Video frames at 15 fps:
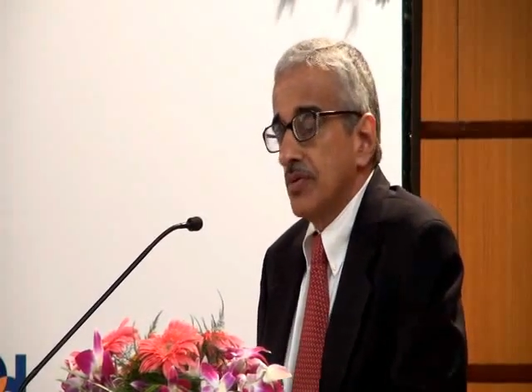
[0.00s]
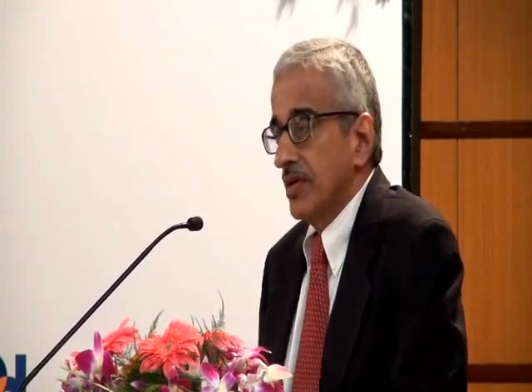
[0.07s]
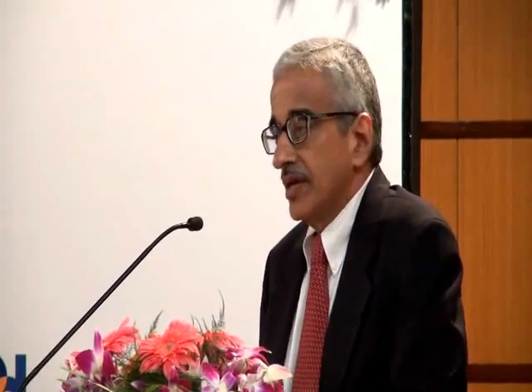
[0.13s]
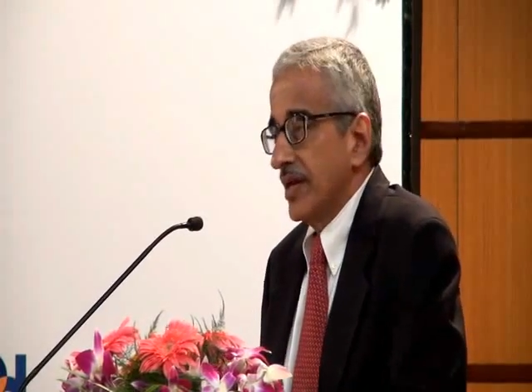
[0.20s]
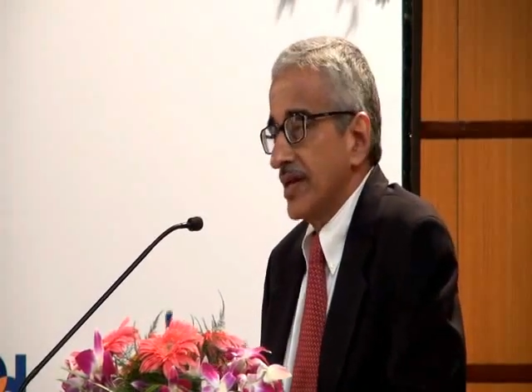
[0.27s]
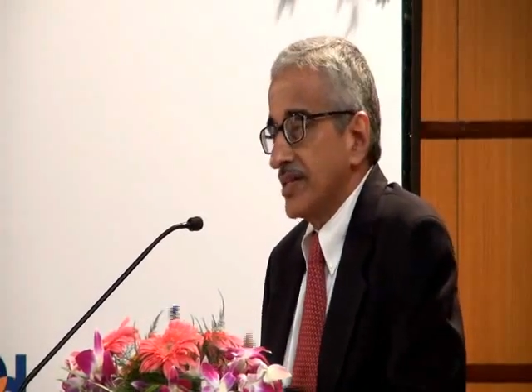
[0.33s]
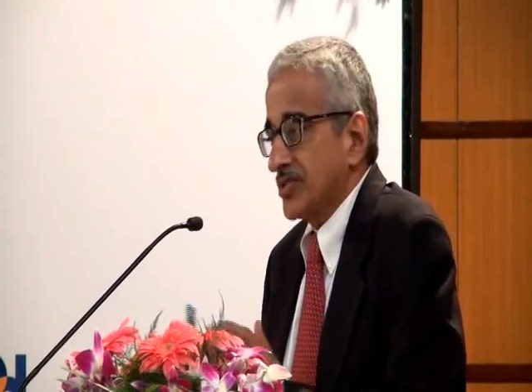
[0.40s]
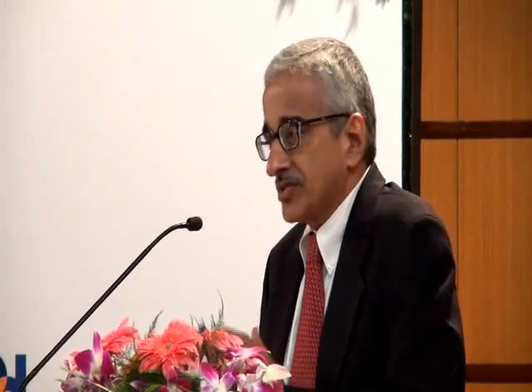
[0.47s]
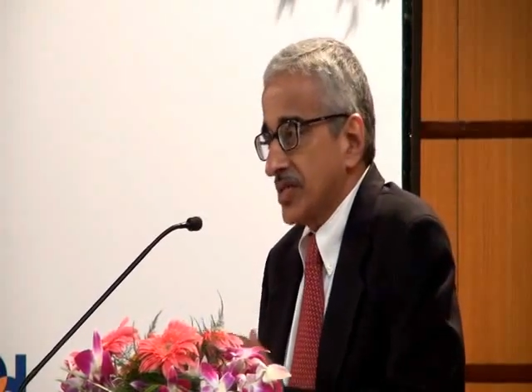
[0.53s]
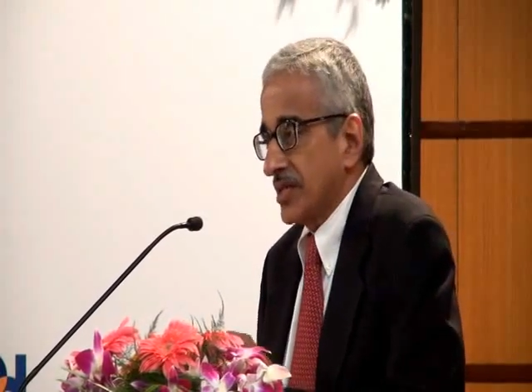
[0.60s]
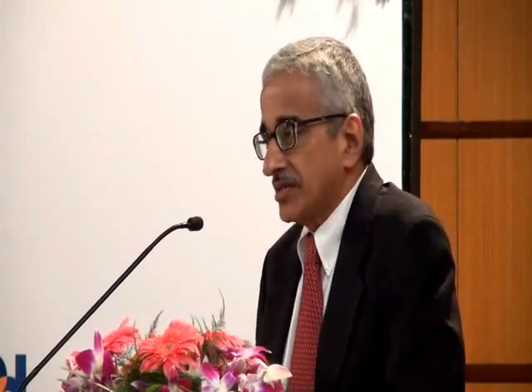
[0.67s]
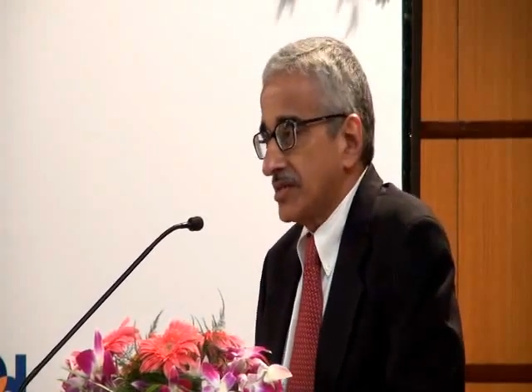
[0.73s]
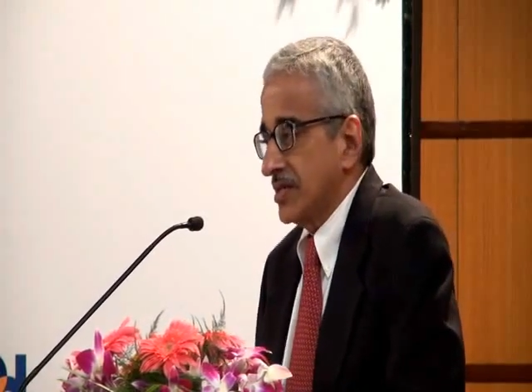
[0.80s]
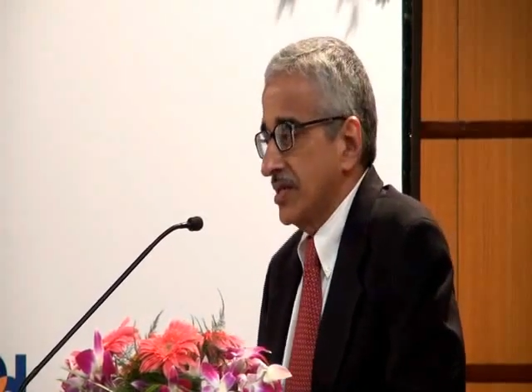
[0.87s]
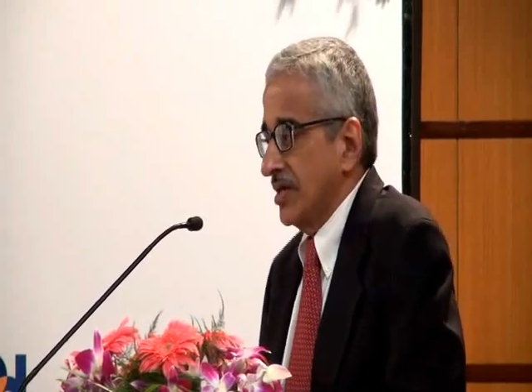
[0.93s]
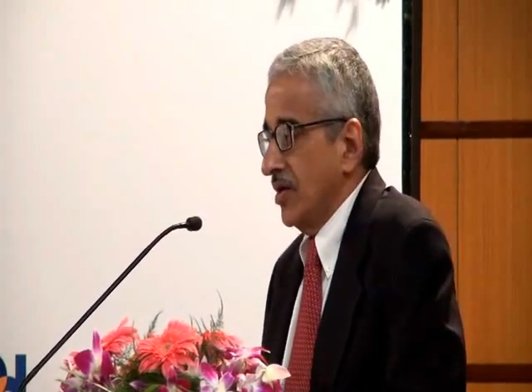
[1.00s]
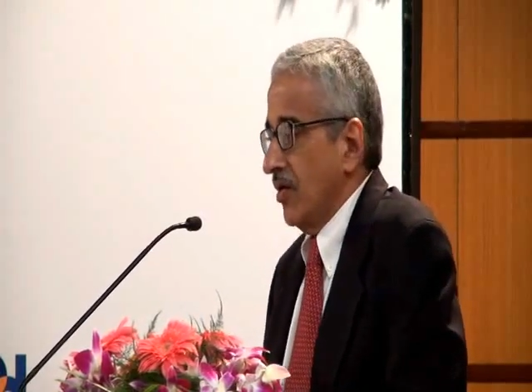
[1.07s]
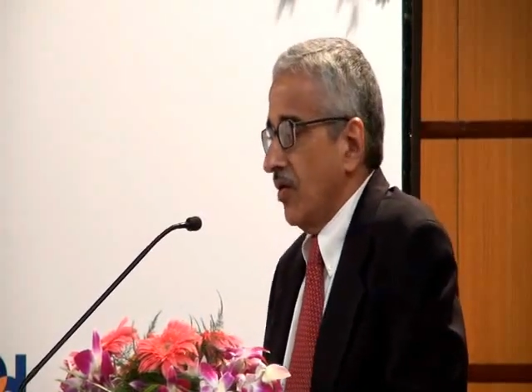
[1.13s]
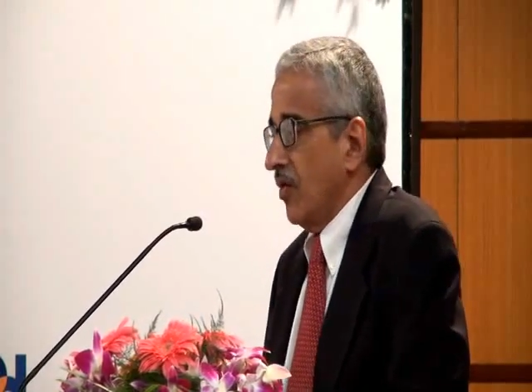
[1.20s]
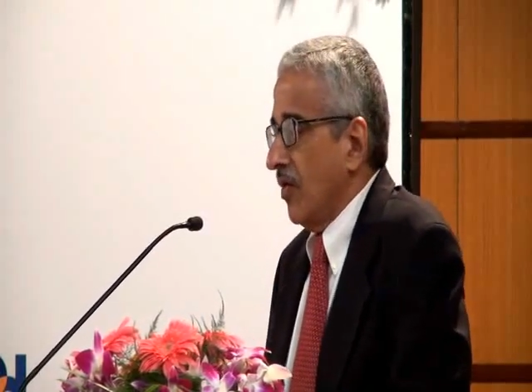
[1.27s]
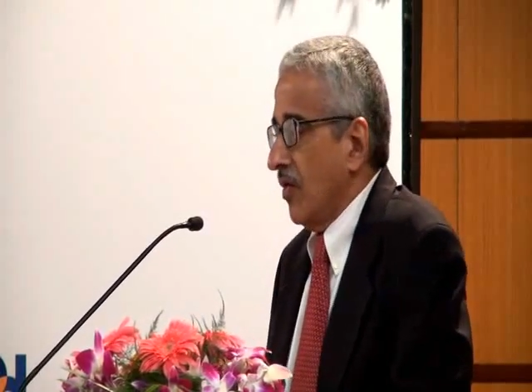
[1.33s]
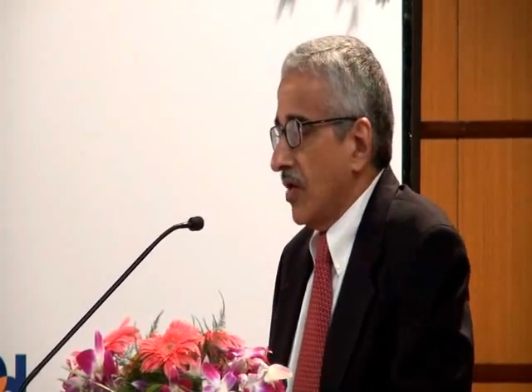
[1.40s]
to
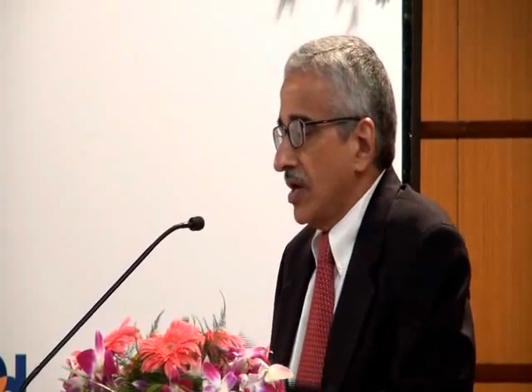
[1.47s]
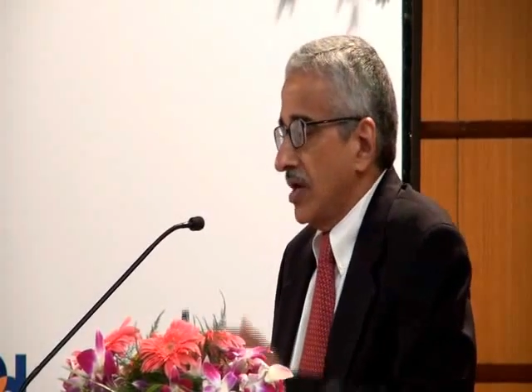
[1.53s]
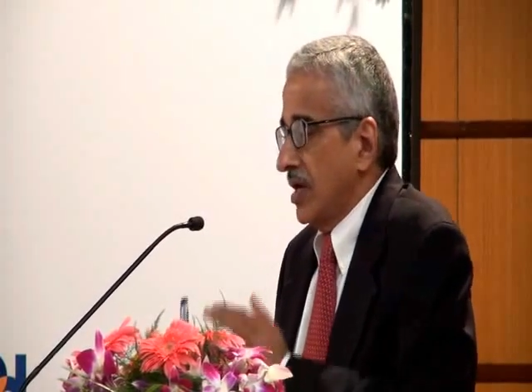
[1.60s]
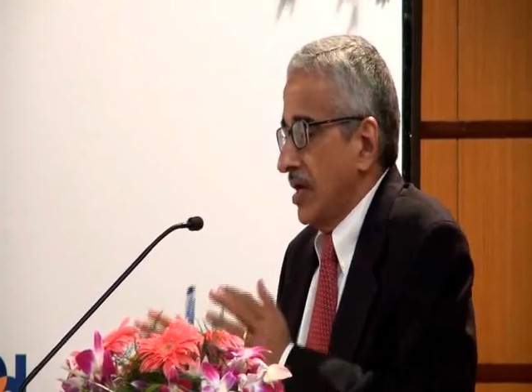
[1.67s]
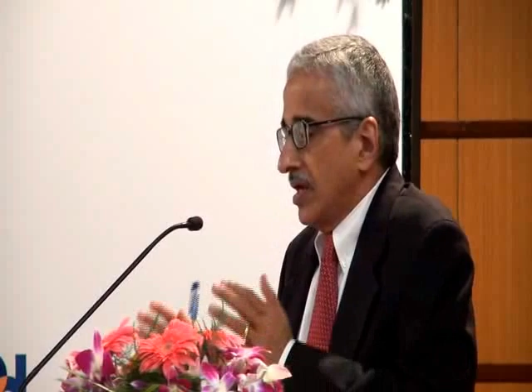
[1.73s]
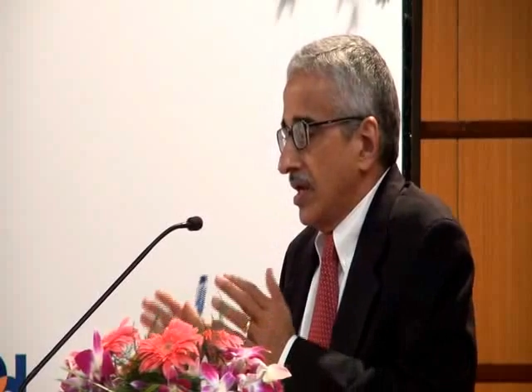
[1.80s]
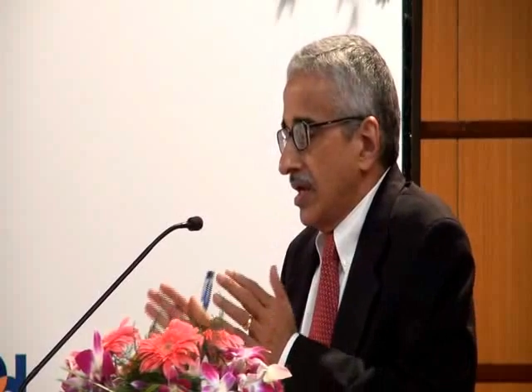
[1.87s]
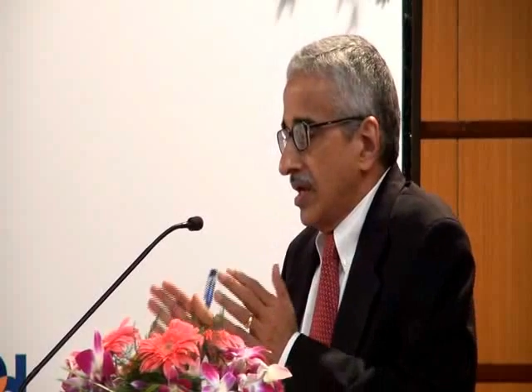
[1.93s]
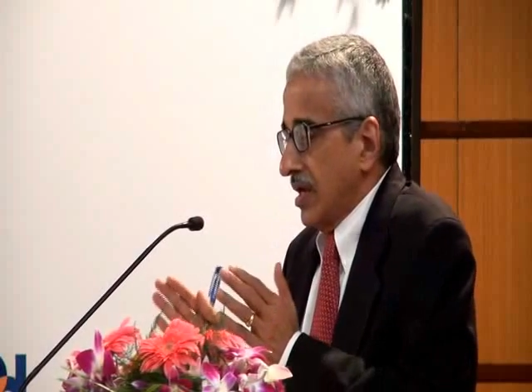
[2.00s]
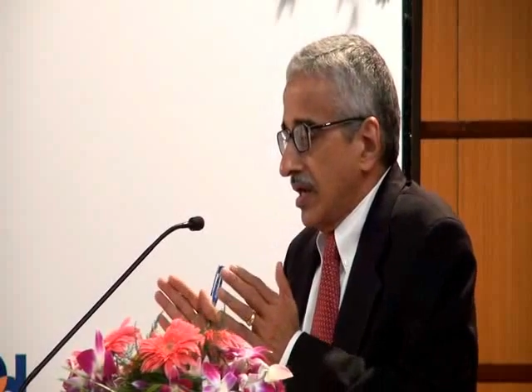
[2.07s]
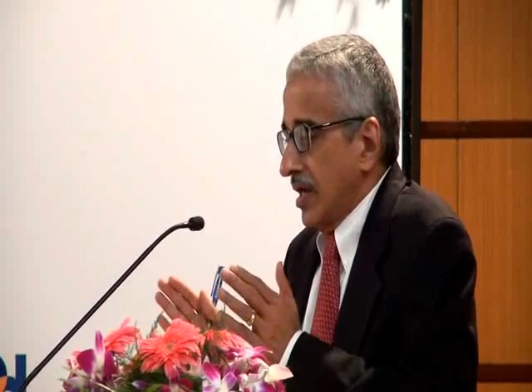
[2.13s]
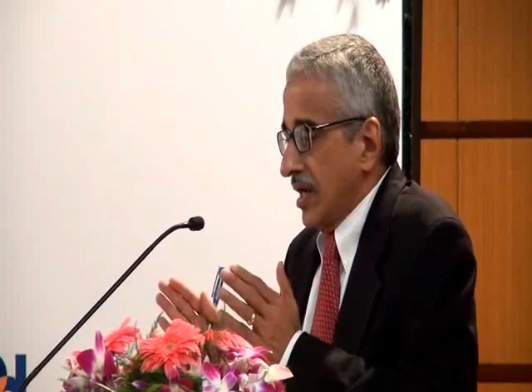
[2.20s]
restrict or